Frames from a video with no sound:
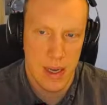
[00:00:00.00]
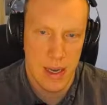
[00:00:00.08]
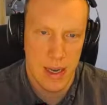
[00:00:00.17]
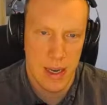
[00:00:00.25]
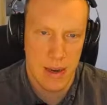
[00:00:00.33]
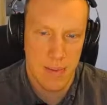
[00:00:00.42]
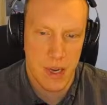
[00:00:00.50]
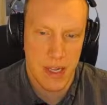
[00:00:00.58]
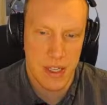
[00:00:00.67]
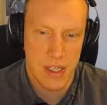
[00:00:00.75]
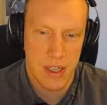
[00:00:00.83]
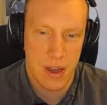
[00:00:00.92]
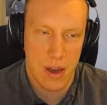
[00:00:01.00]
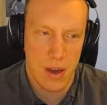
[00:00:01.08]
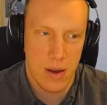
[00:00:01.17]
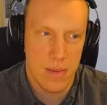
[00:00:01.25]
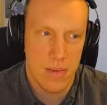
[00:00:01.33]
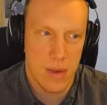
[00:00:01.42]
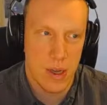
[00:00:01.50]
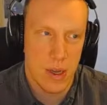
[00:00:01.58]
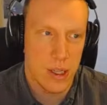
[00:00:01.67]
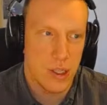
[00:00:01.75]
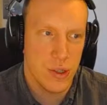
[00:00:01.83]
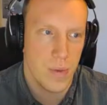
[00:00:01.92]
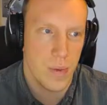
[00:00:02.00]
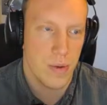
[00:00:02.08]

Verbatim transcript: I did buy some uh, super